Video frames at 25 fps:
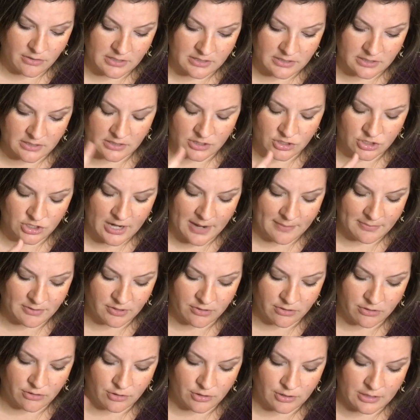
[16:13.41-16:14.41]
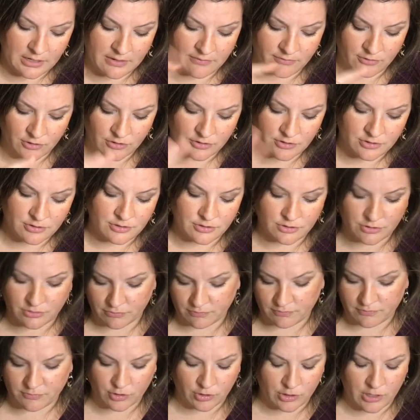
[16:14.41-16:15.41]
This is chapter 30, verse
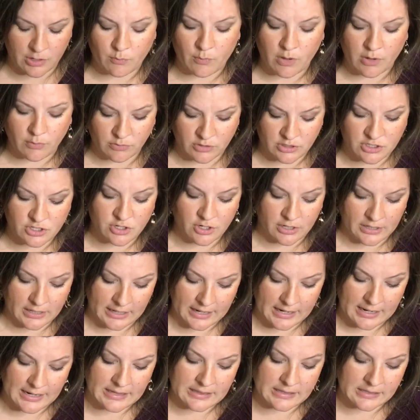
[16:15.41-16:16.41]
31 we're starting in.